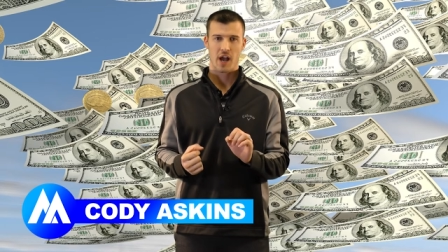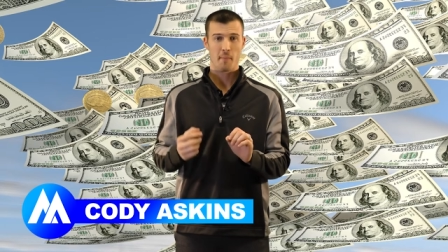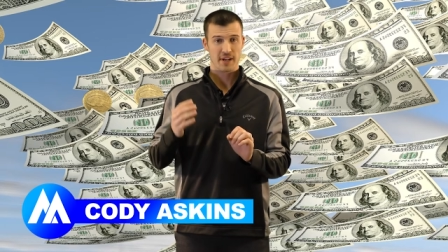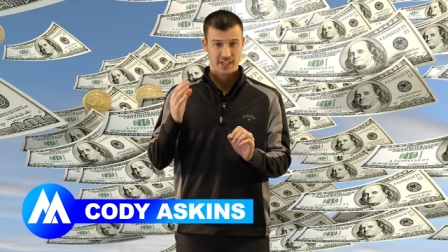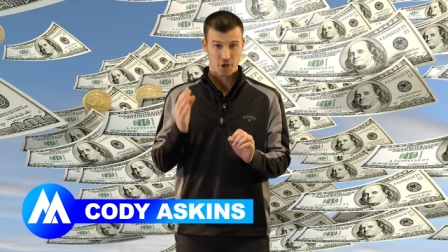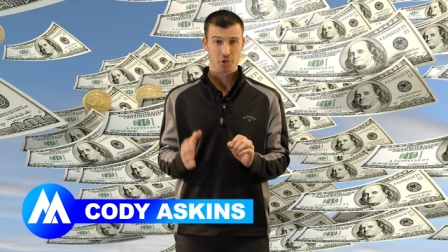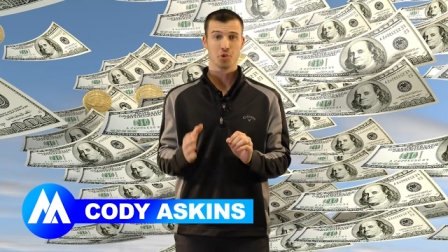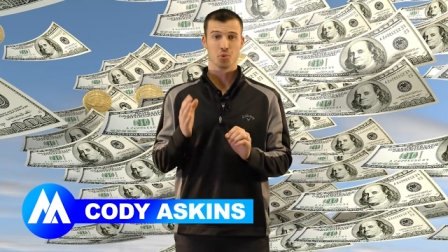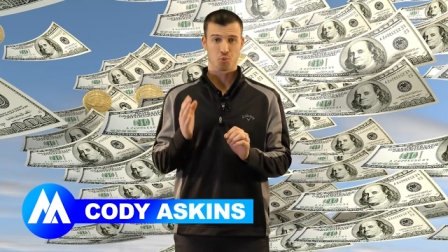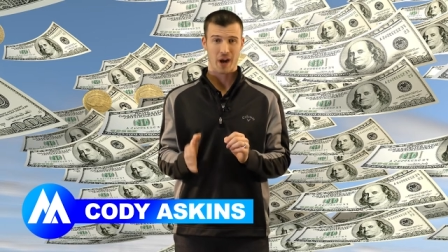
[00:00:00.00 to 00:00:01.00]
I'm going to tell
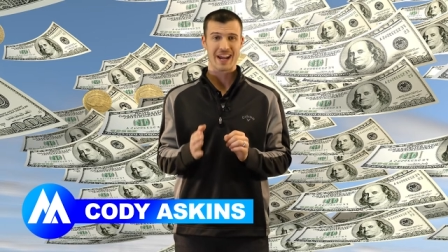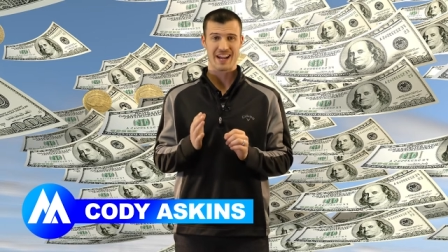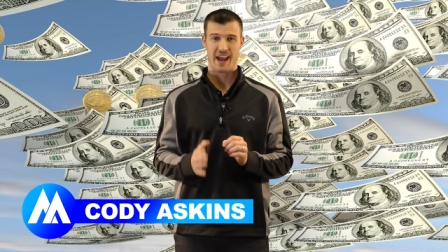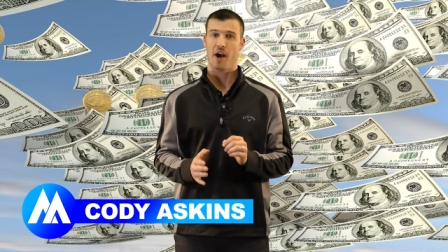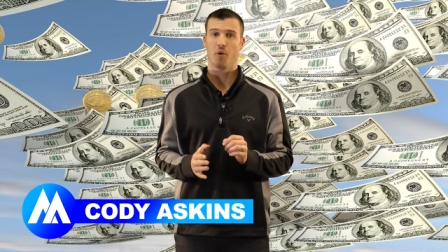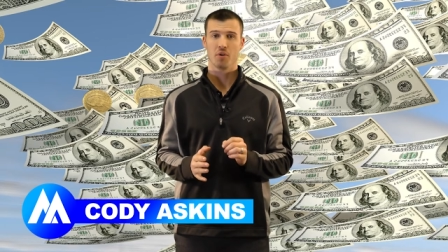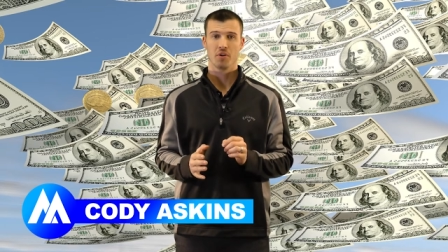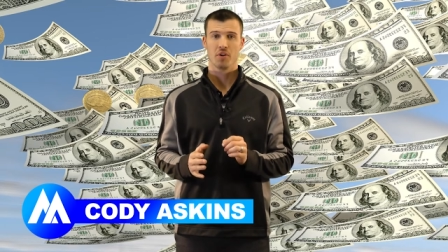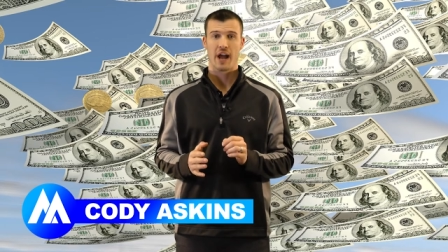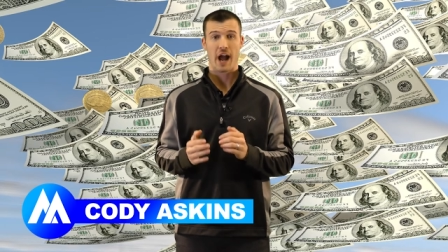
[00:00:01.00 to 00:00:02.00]
you right now.
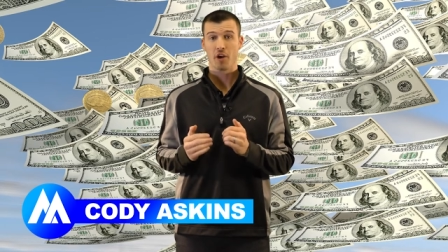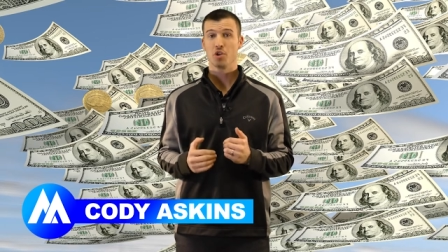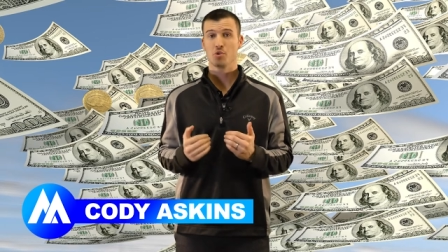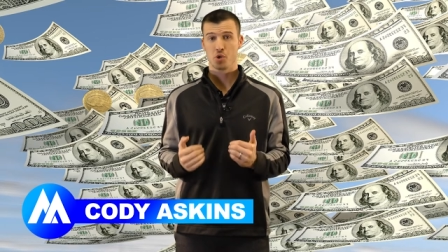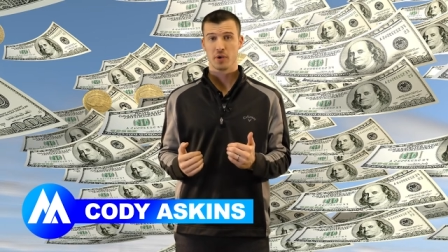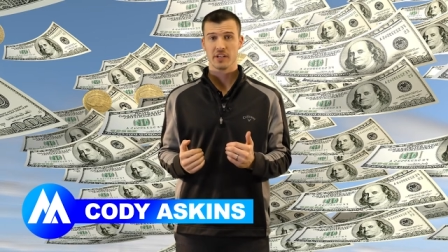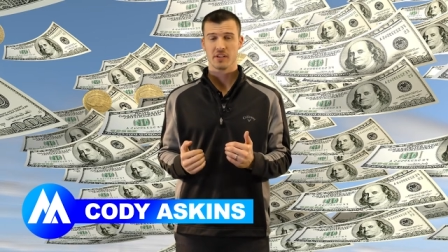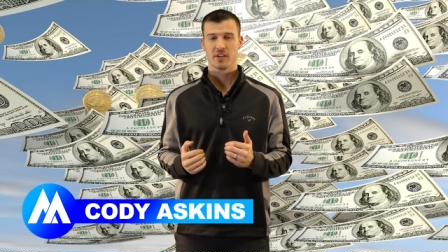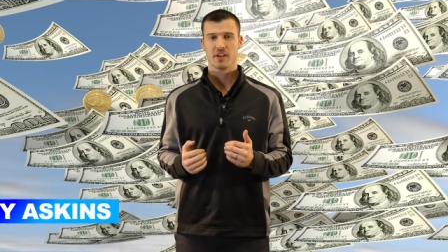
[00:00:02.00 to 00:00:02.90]
How you do it